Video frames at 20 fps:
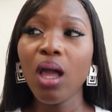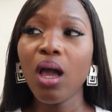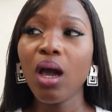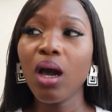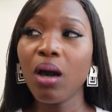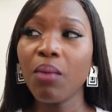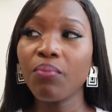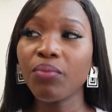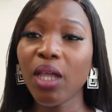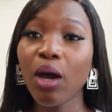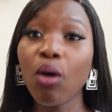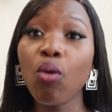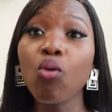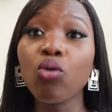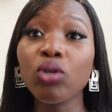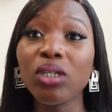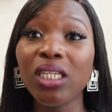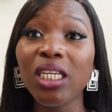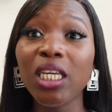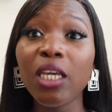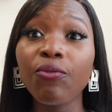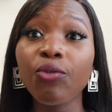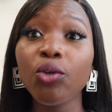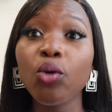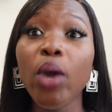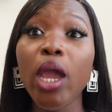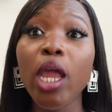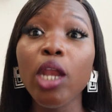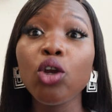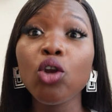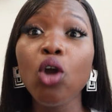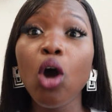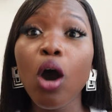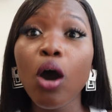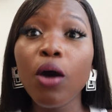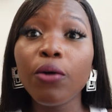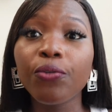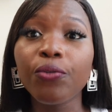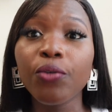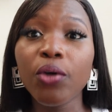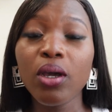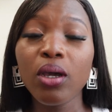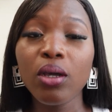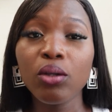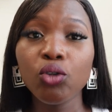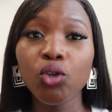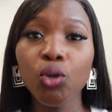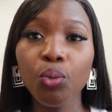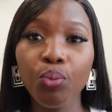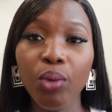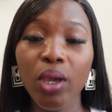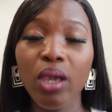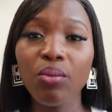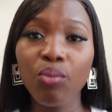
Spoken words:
that would give you enough to pay.